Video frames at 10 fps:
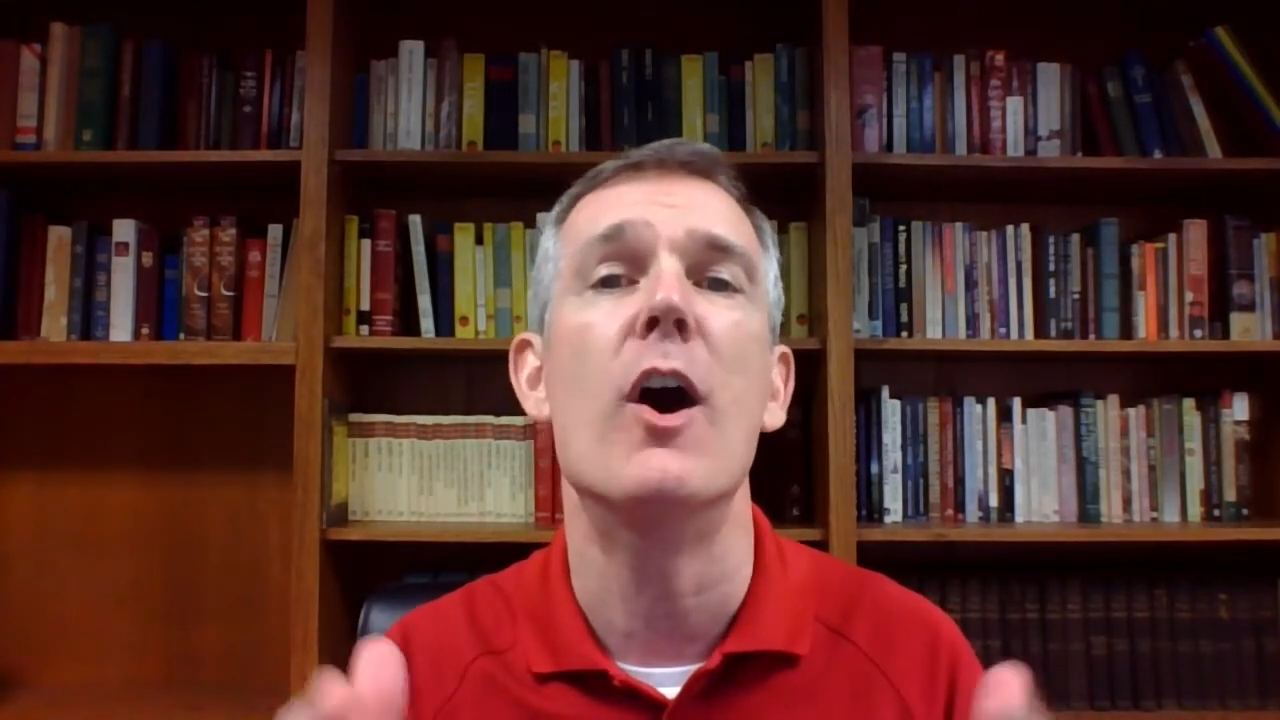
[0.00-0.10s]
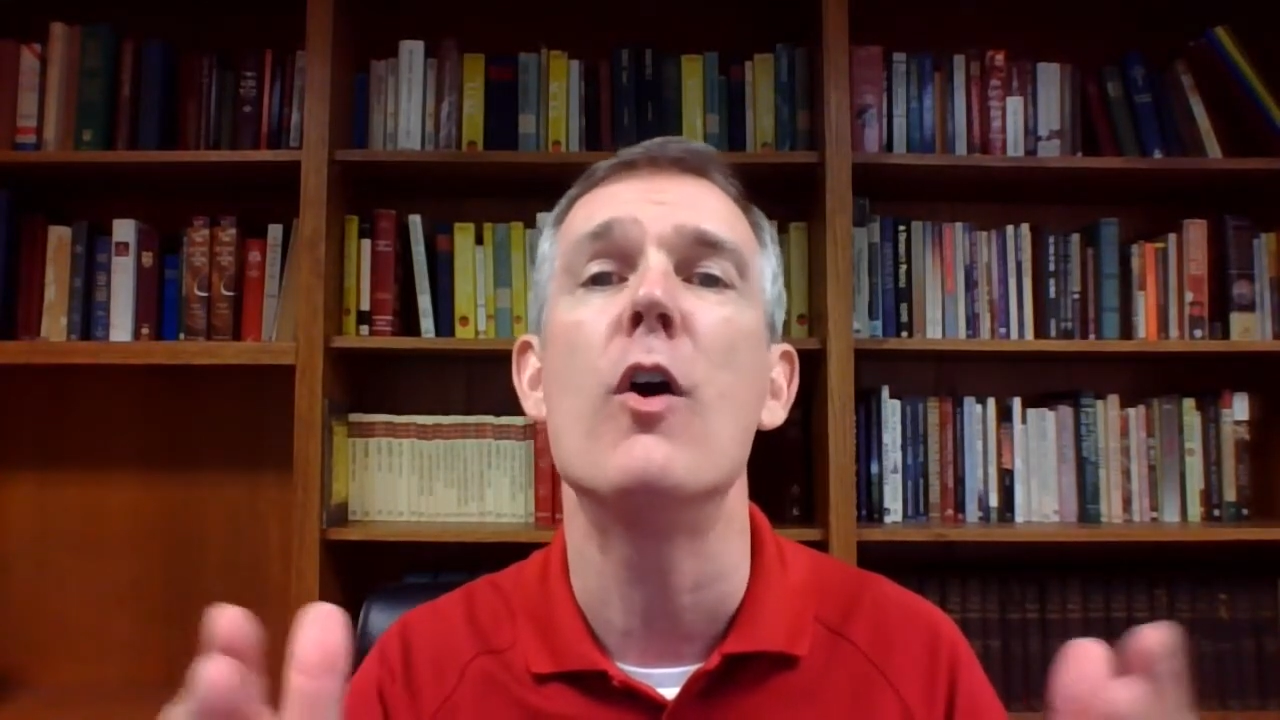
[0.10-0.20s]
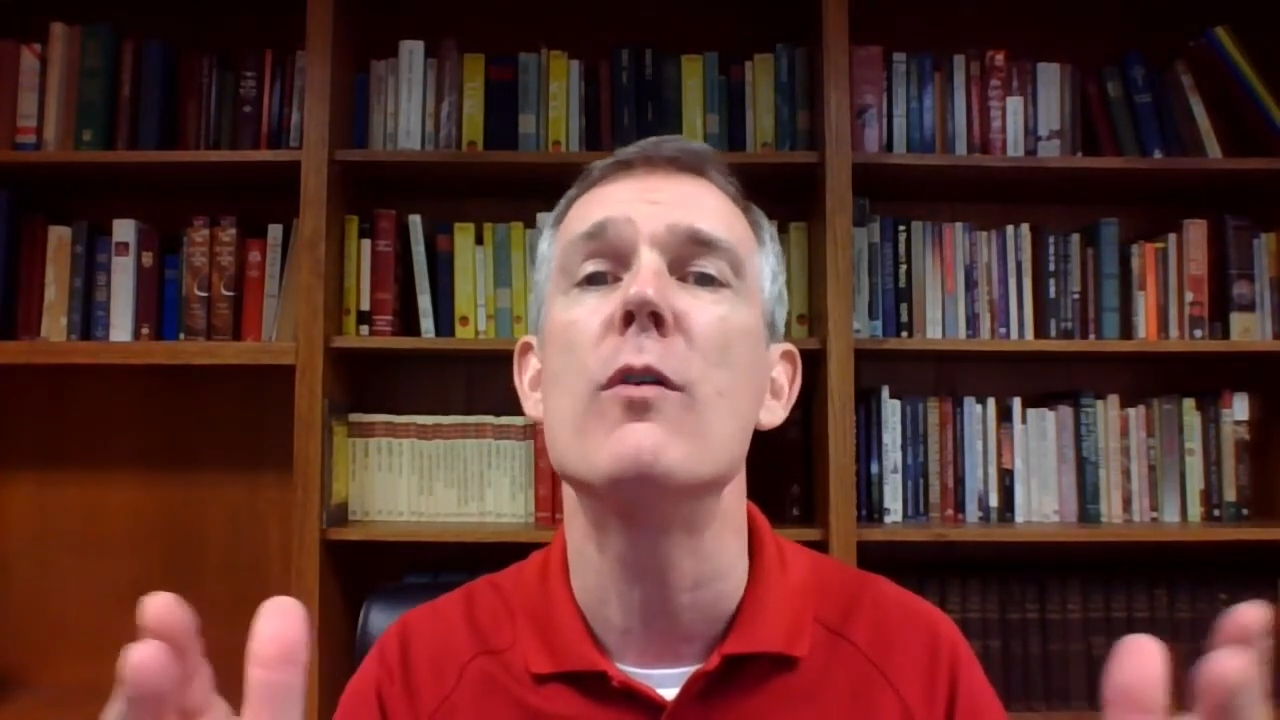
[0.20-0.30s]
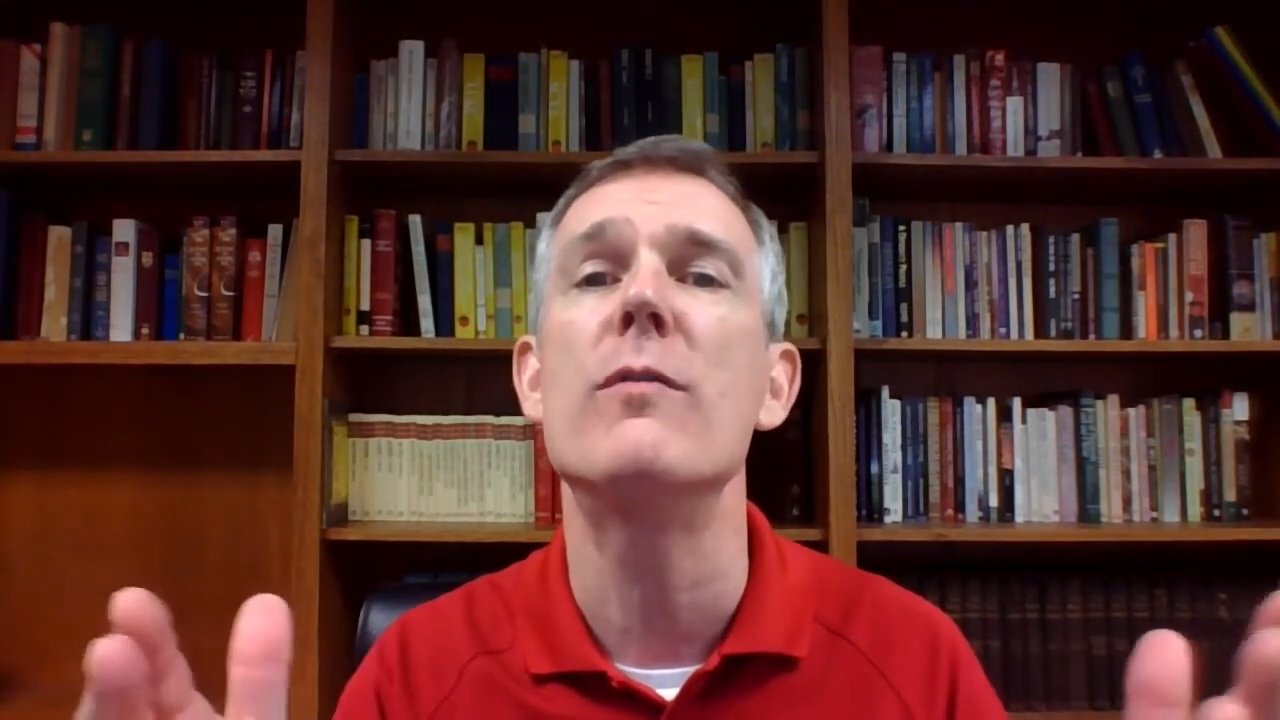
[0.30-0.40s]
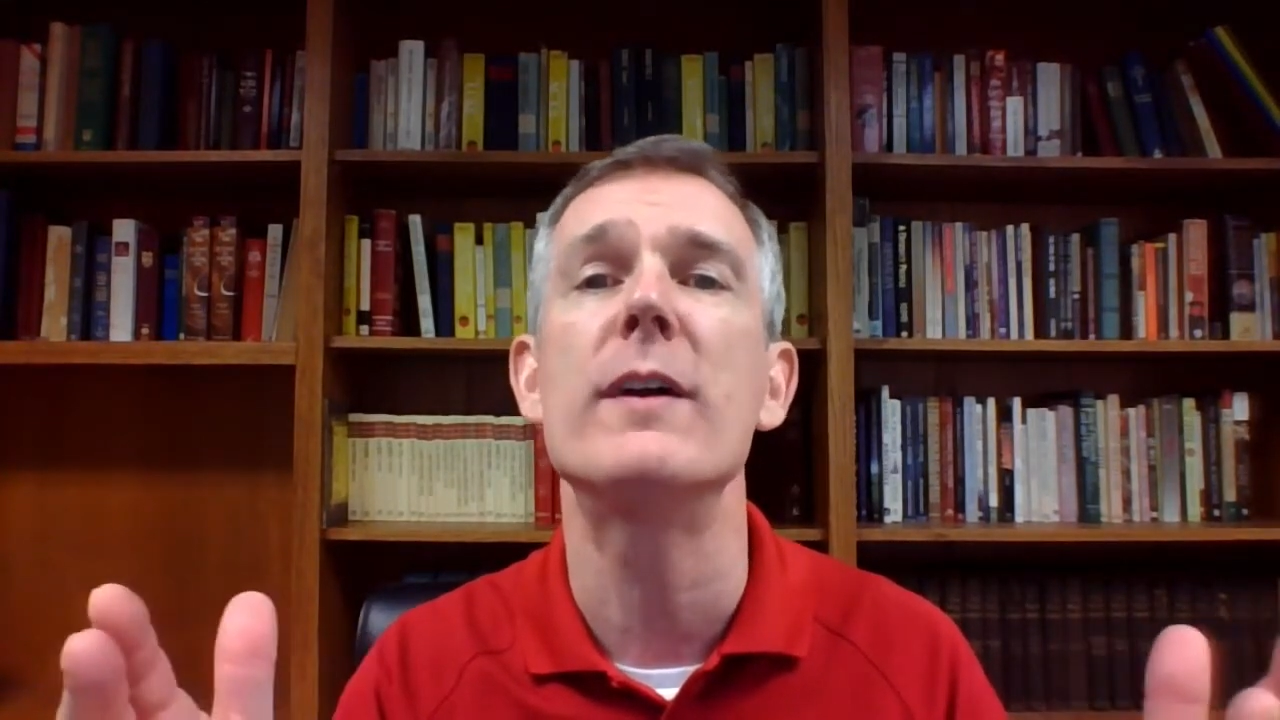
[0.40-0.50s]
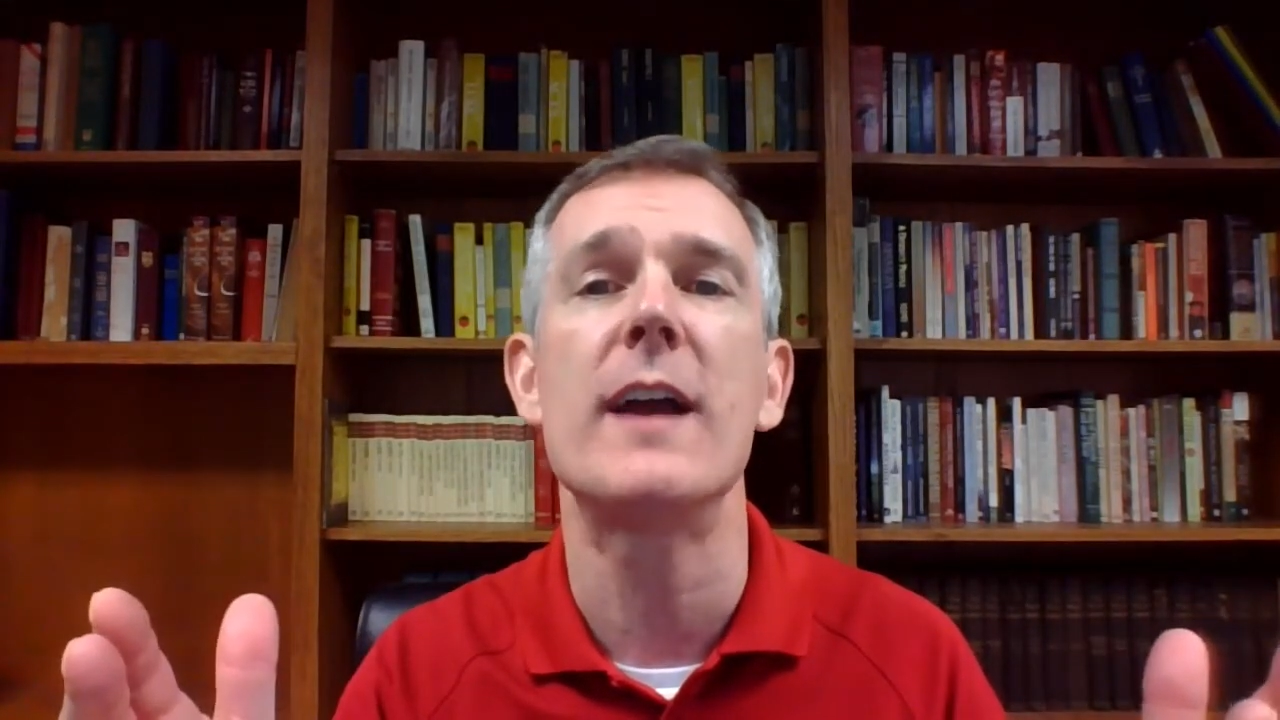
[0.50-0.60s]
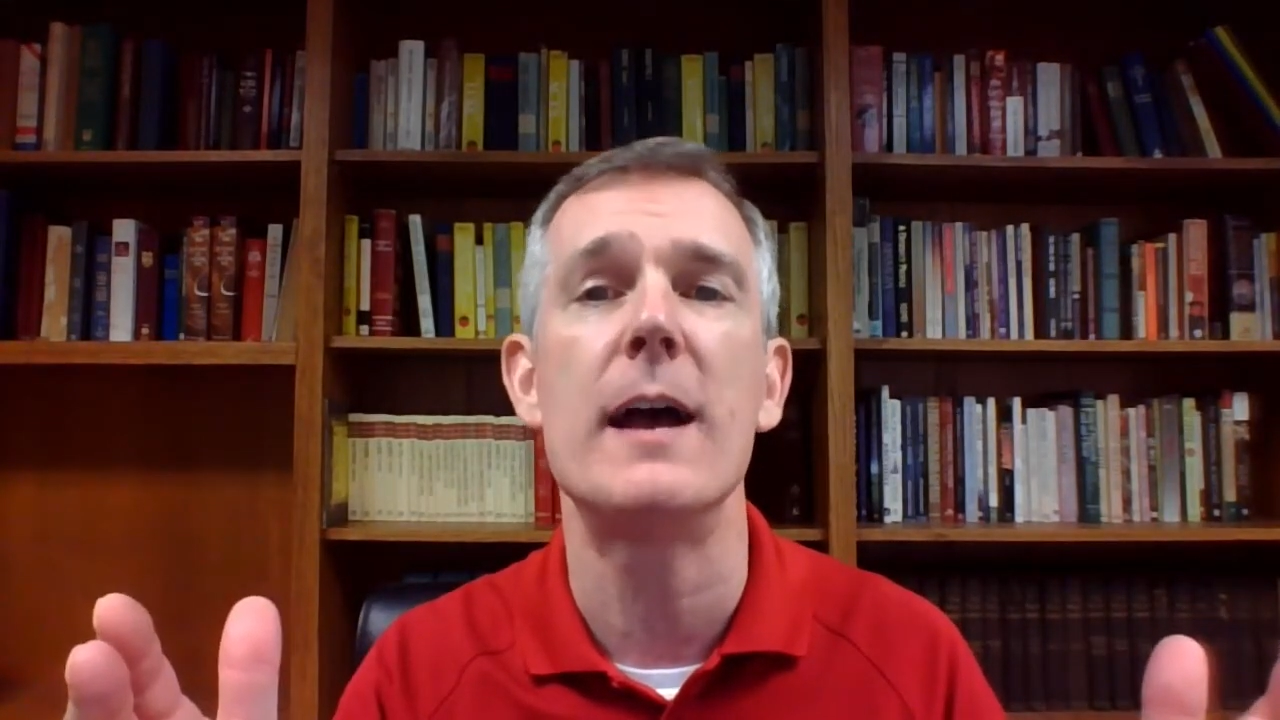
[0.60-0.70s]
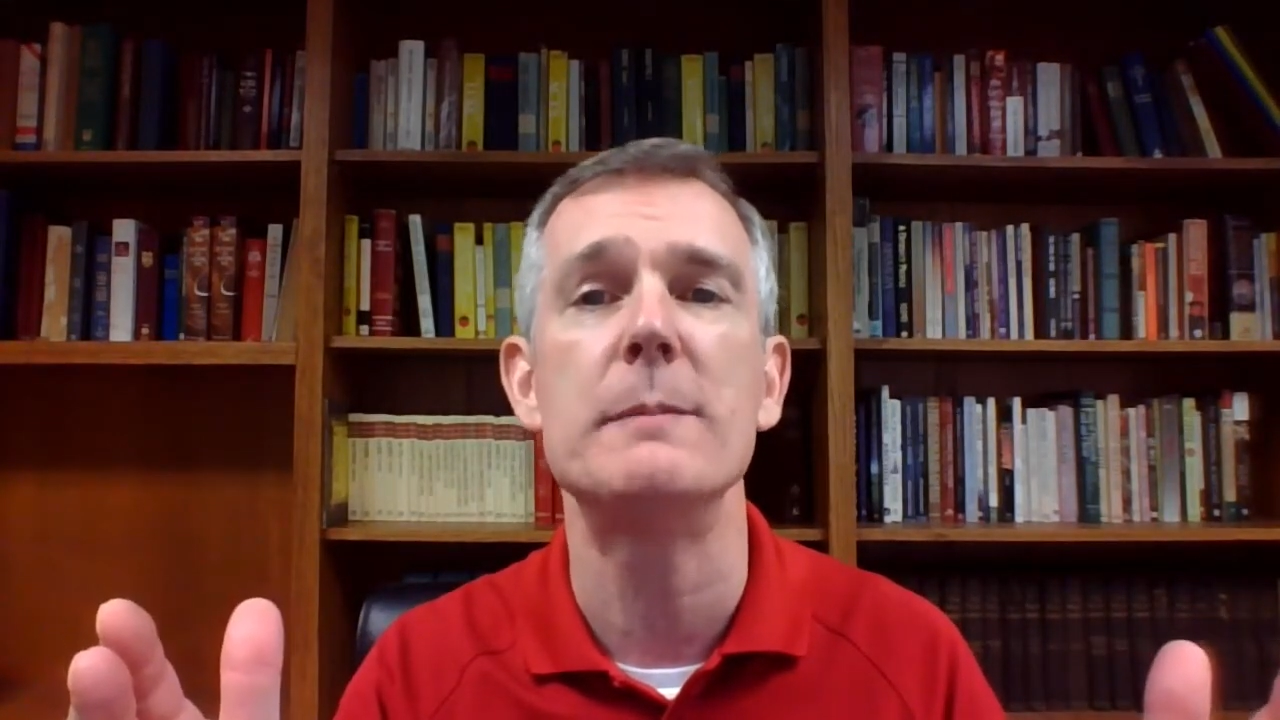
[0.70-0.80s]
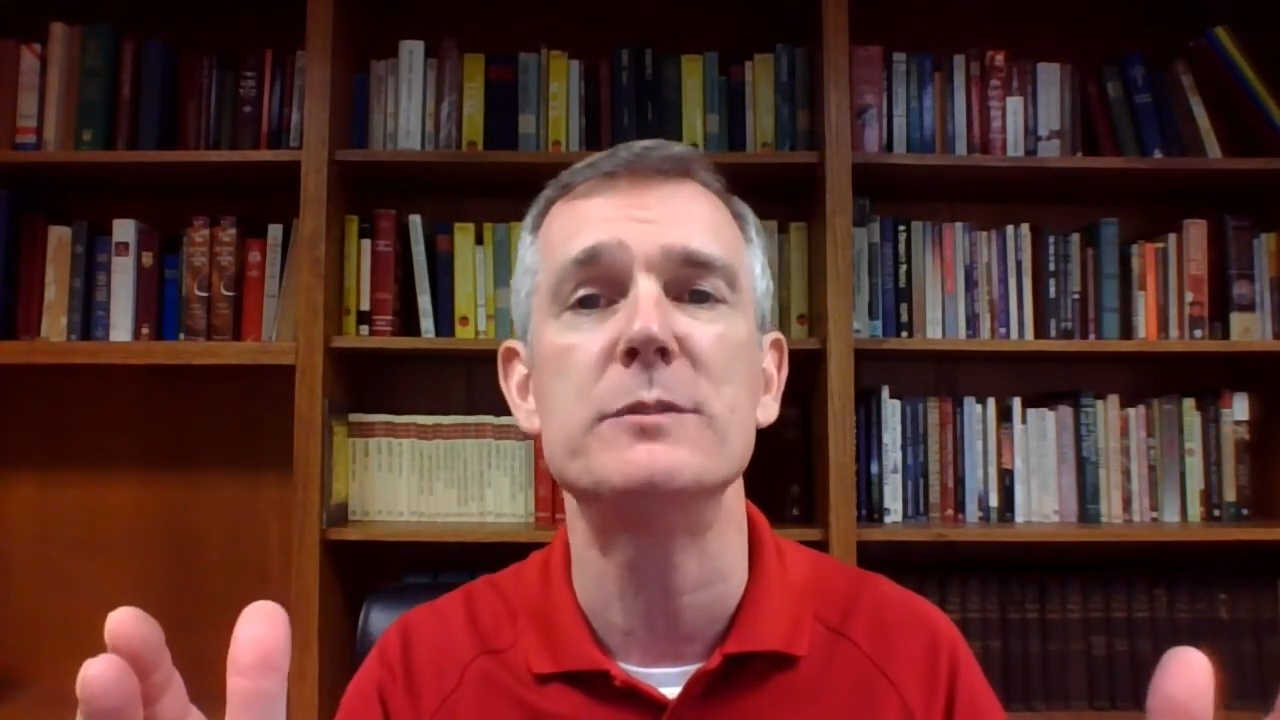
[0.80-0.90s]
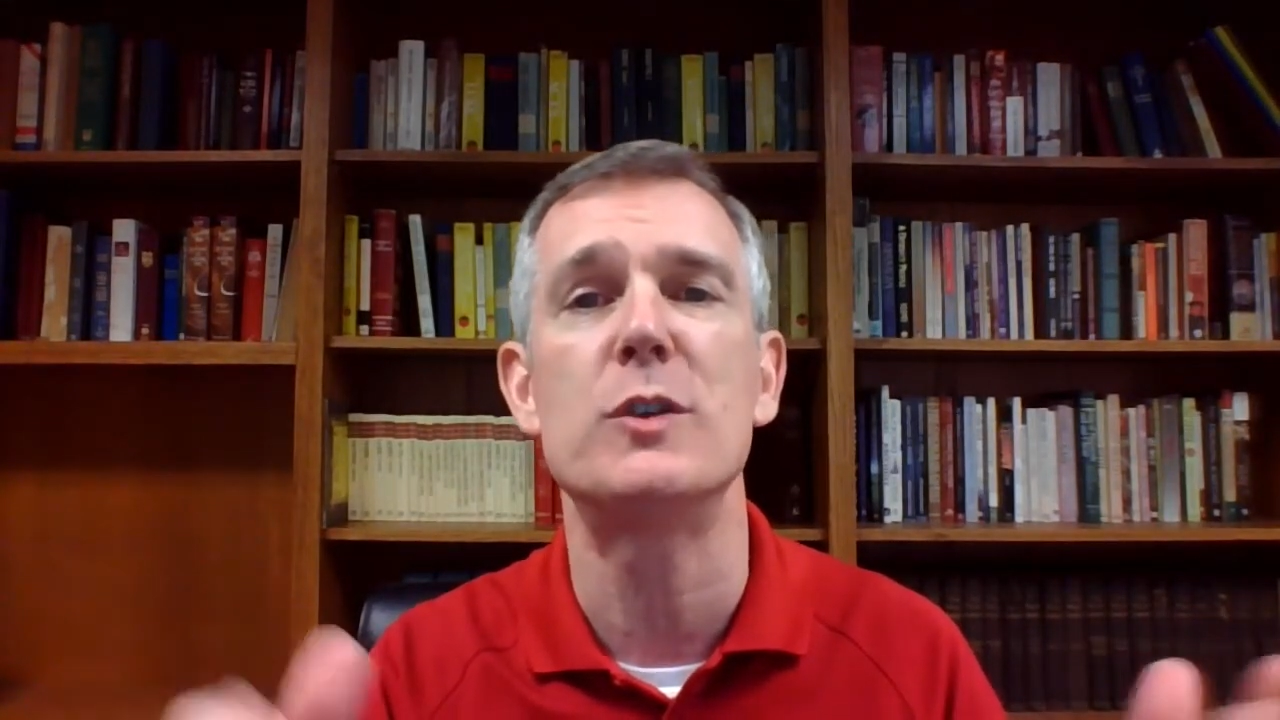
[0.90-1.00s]

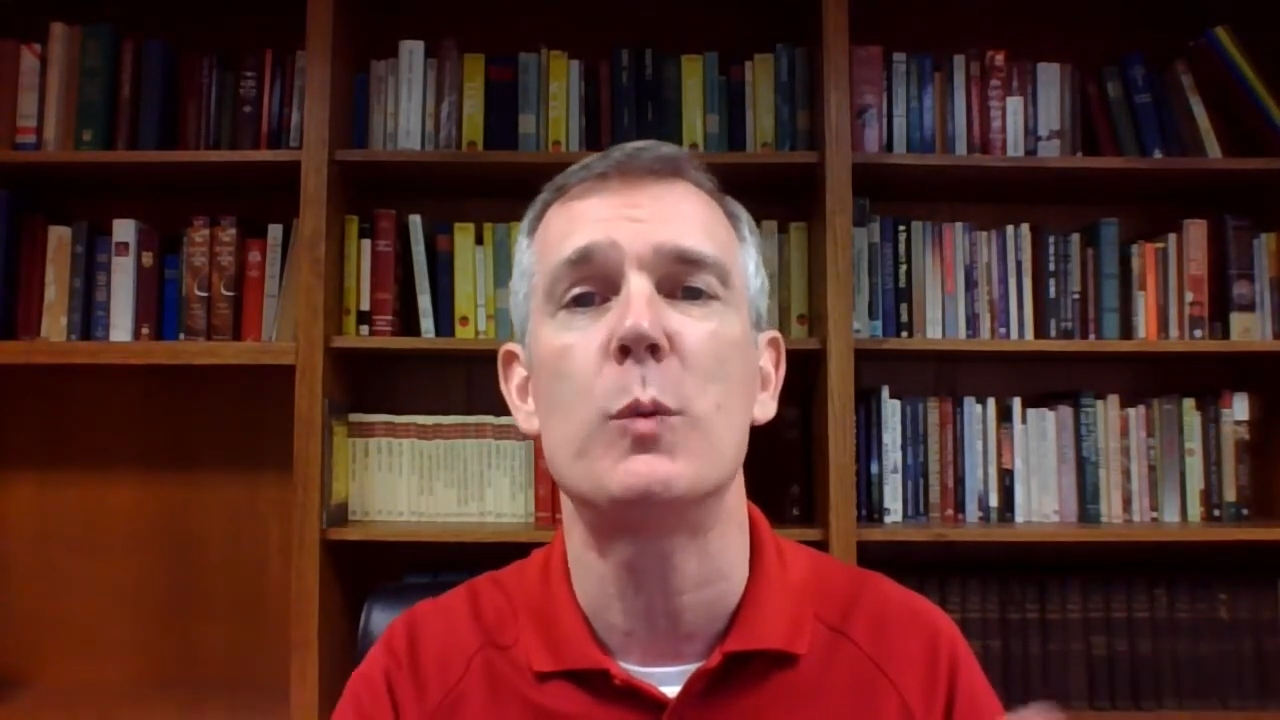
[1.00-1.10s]
overcomes